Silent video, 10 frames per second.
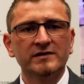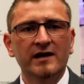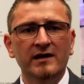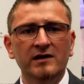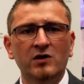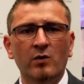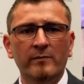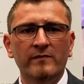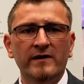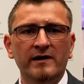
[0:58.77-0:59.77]
can
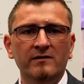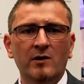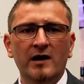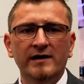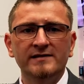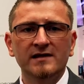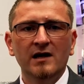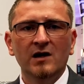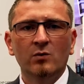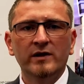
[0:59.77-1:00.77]
equip their device
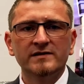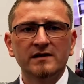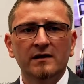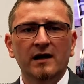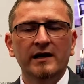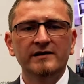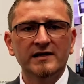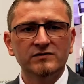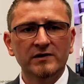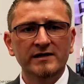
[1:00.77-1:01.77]
with
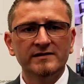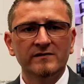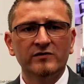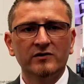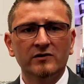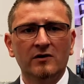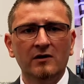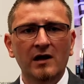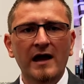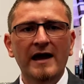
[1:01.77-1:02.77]
industrial Ethernet
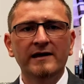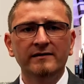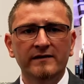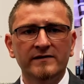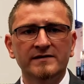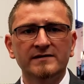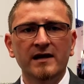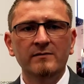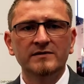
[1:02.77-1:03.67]
protocol and at the same